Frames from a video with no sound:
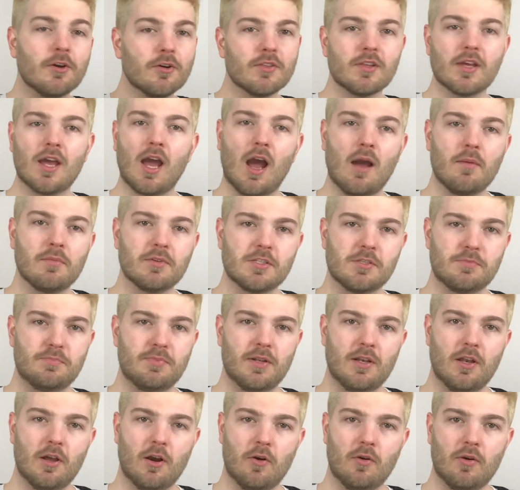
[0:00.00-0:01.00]
know in the comments
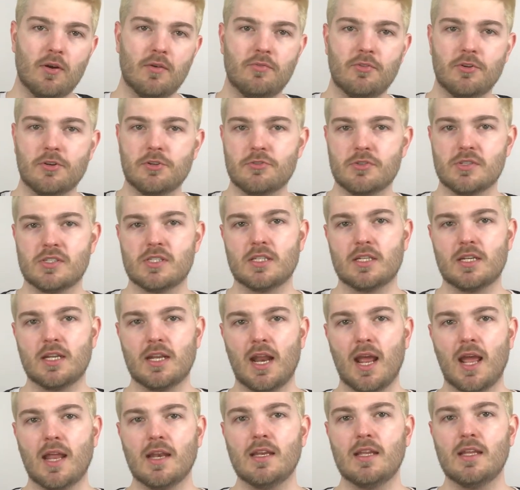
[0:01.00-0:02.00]
below if you're interested
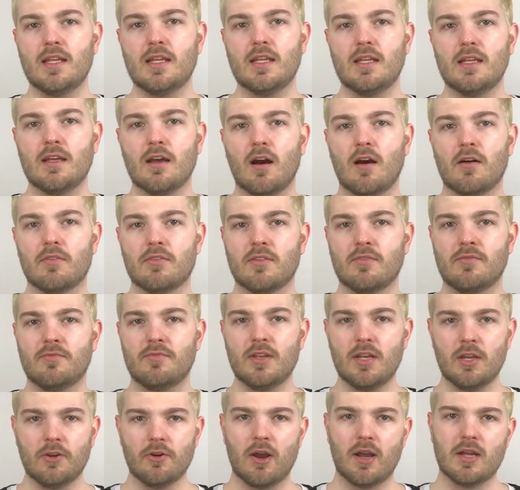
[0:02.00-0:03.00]
in any of the
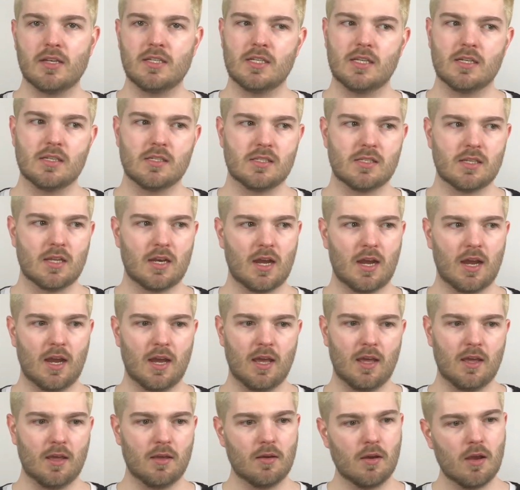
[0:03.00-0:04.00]
video ideas that
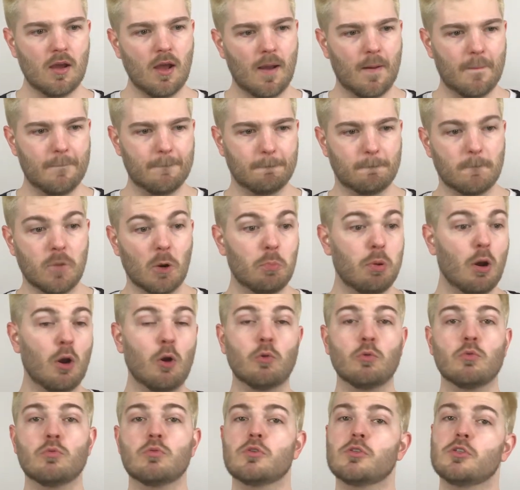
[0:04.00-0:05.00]
I
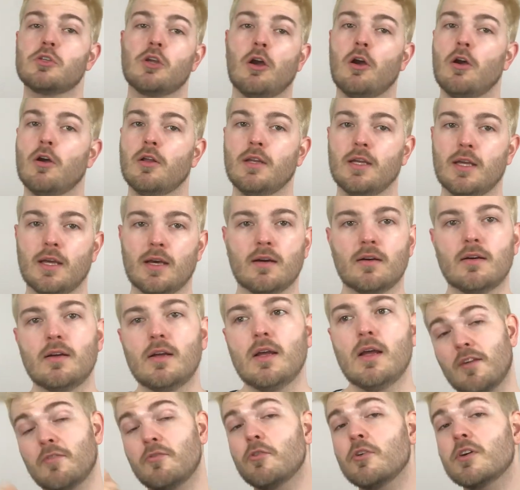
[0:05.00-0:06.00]
proposed earlier.
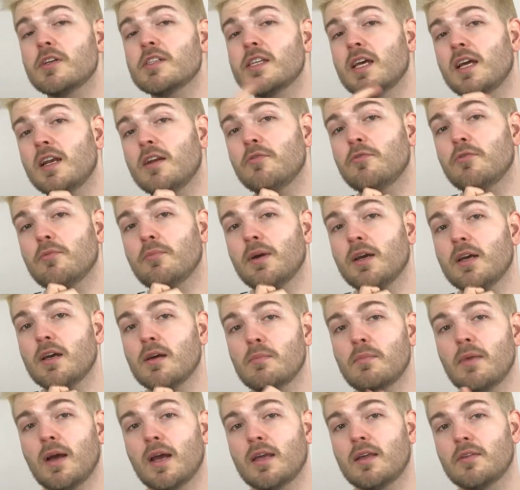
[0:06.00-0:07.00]
If you're excited for my
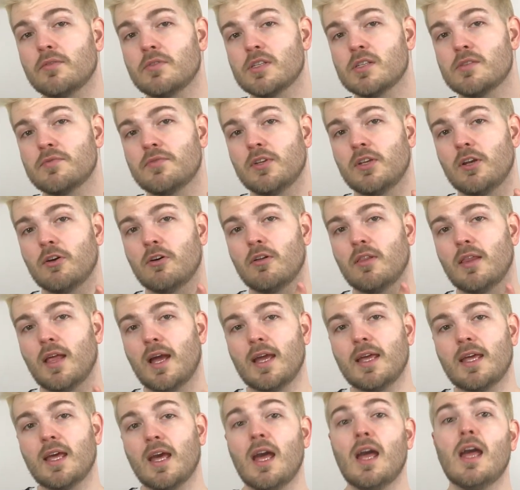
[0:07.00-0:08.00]
comeback, give this video a
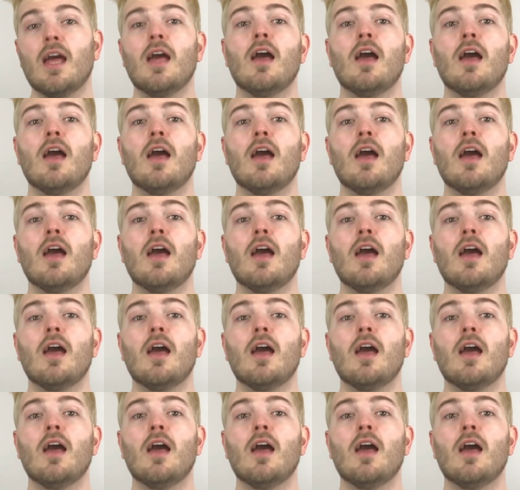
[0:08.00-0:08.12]
like,